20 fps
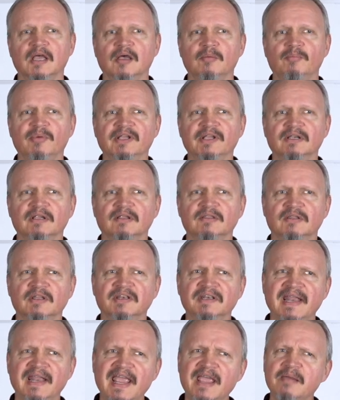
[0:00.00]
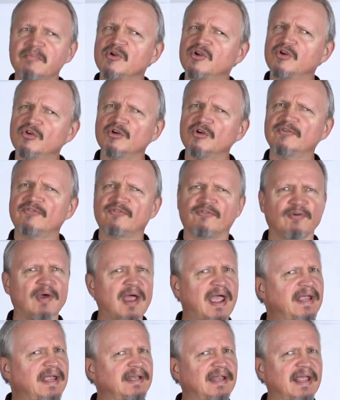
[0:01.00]
But the name Good
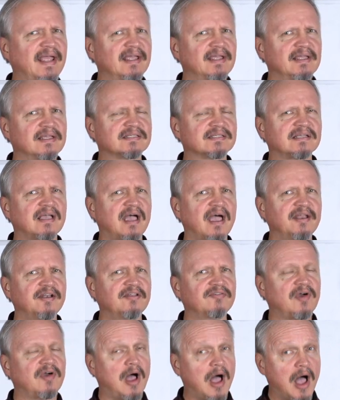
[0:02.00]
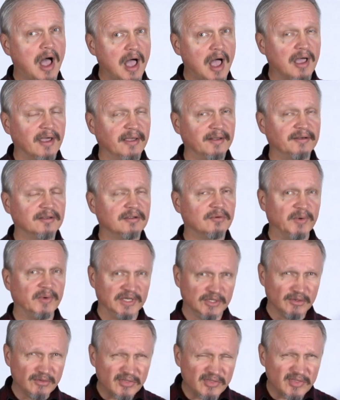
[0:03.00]
Friday is kind of odd
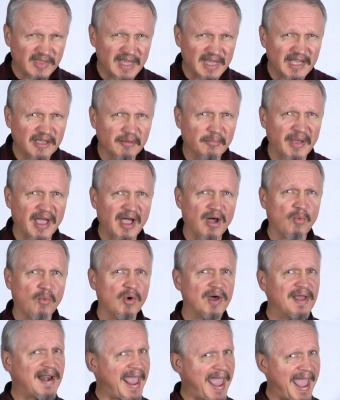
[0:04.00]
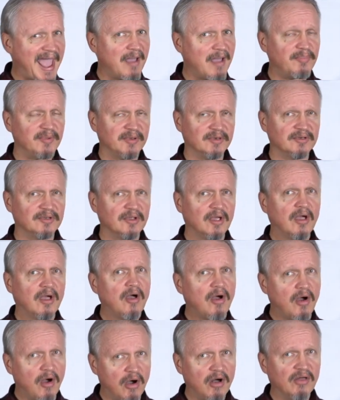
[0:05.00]
when you think about what happened
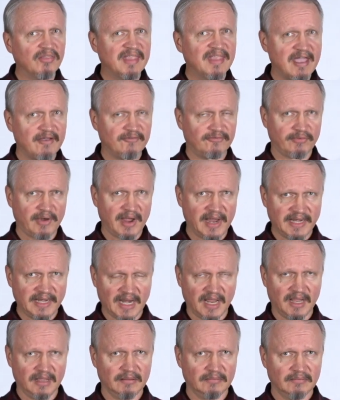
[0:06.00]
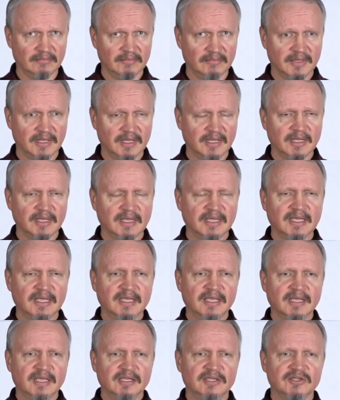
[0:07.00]
on that Friday.
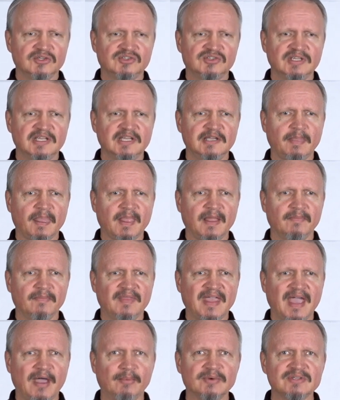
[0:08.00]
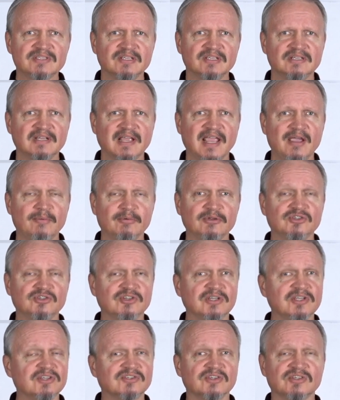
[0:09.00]
You see, that was the day when
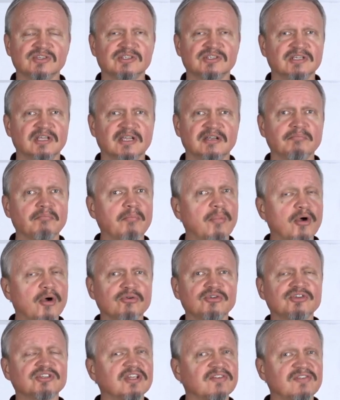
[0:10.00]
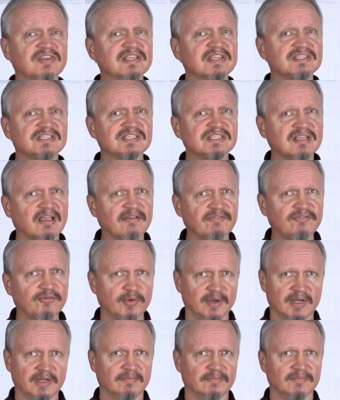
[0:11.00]
Jesus did most of his
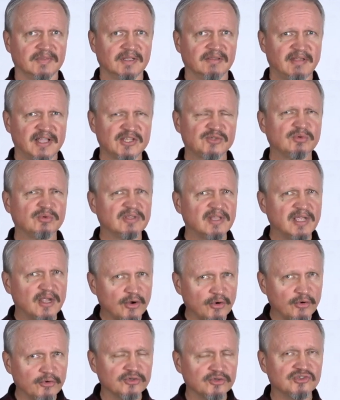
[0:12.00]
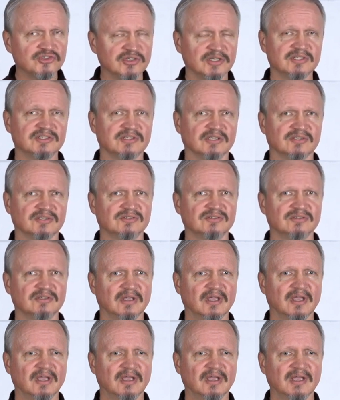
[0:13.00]
suffering. That's when they hurt Jesus
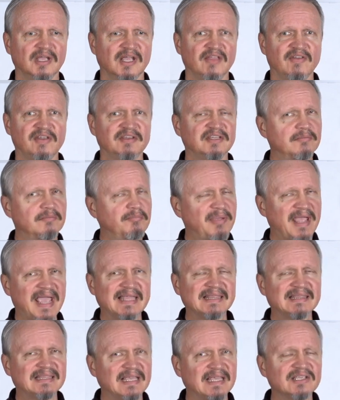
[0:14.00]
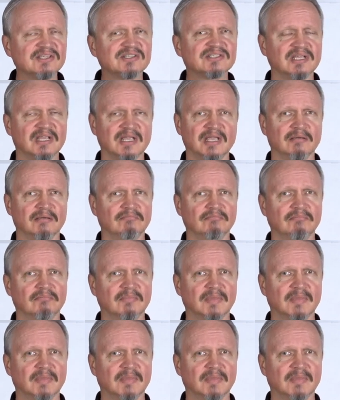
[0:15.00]
and they did bad things to him.